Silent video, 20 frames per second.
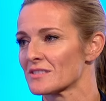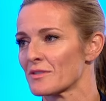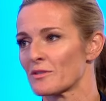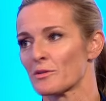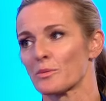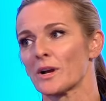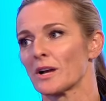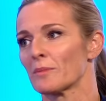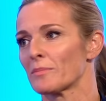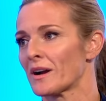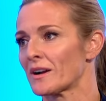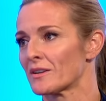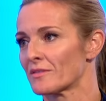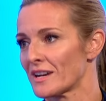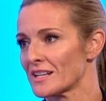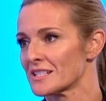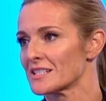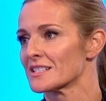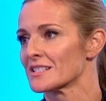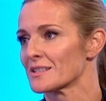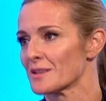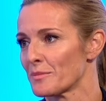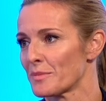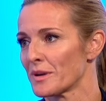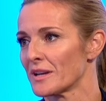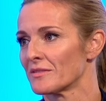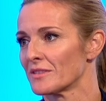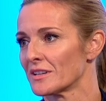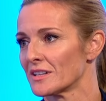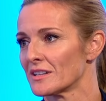for a wheelbarrow race is a
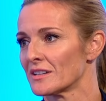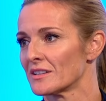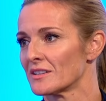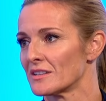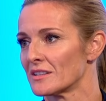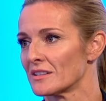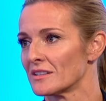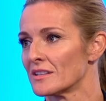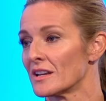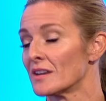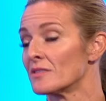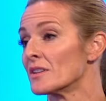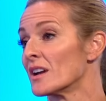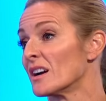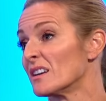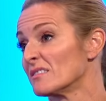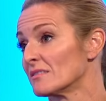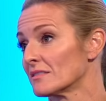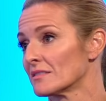bit of a no-no.